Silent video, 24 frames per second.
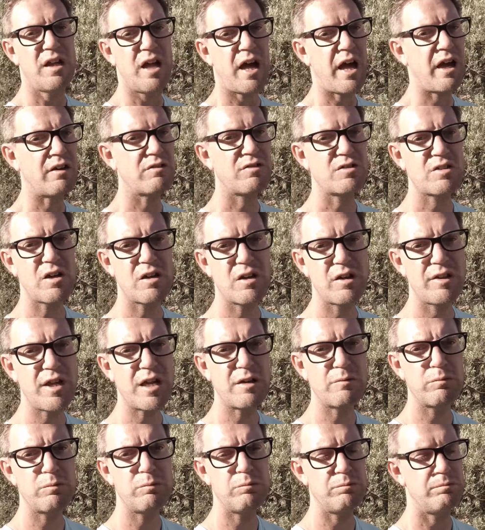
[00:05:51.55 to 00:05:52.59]
Outside of
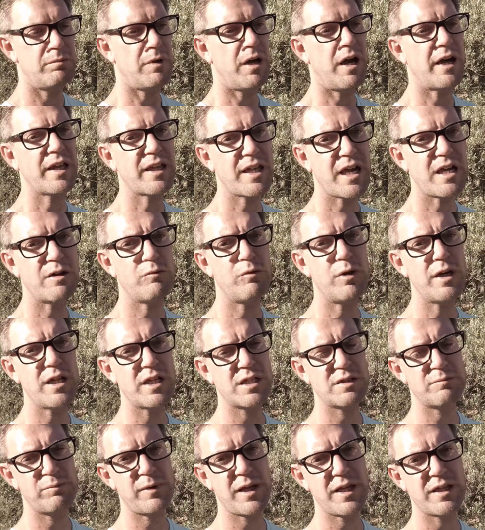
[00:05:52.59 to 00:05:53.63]
that, I can't really
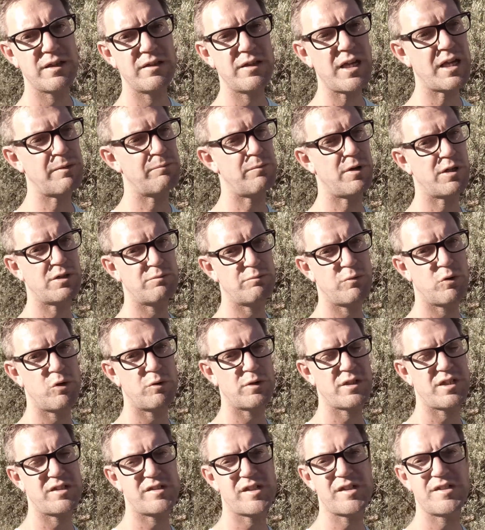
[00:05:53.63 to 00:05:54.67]
explain that much more
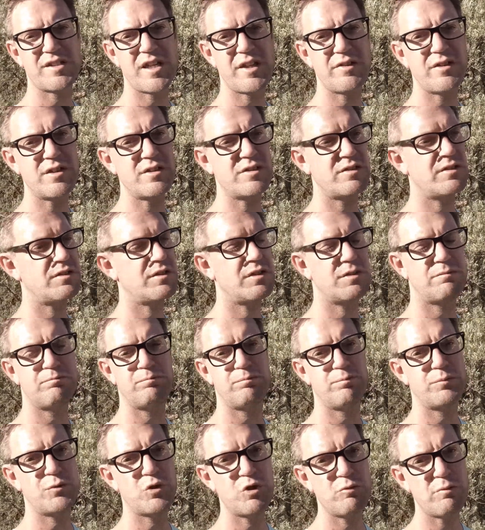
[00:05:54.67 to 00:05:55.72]
because, as I said, there's just
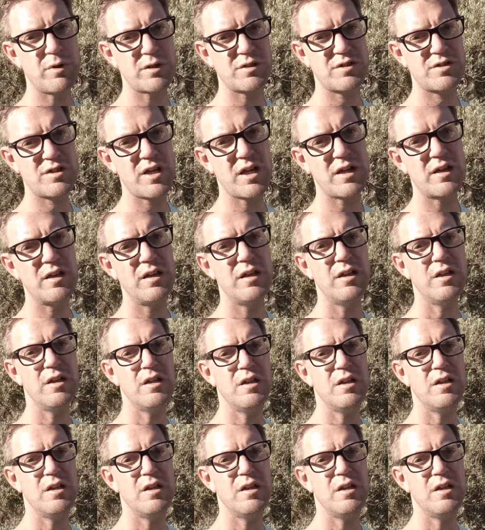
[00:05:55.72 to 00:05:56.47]
too much sun.